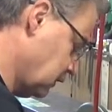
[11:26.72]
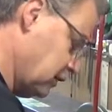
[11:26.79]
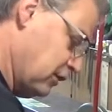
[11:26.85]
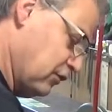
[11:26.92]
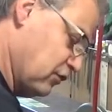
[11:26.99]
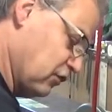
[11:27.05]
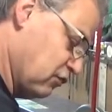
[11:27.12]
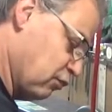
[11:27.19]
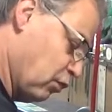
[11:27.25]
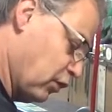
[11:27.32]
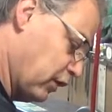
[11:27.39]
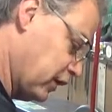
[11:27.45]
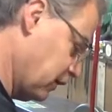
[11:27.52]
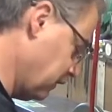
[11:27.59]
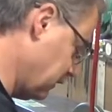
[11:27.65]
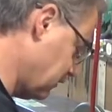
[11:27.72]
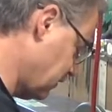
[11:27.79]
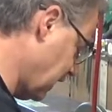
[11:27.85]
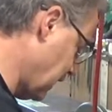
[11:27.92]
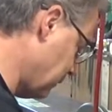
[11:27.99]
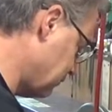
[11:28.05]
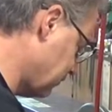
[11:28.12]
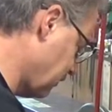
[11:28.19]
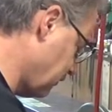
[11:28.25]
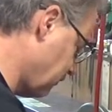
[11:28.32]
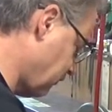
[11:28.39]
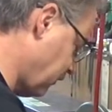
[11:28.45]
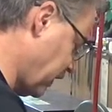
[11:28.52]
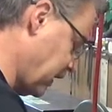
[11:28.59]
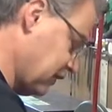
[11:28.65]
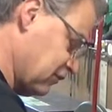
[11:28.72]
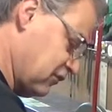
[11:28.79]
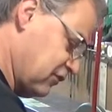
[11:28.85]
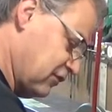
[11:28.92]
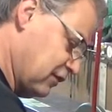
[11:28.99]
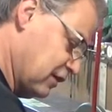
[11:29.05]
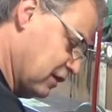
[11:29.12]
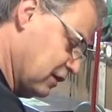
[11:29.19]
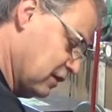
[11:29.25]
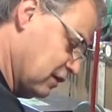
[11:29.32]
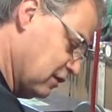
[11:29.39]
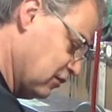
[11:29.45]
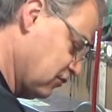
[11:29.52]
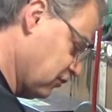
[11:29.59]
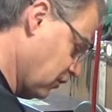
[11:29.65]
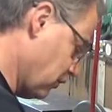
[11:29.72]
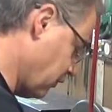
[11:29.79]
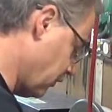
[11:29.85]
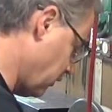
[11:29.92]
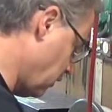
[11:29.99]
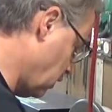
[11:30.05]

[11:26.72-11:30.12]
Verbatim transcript: You're just working the tops of the frets so they're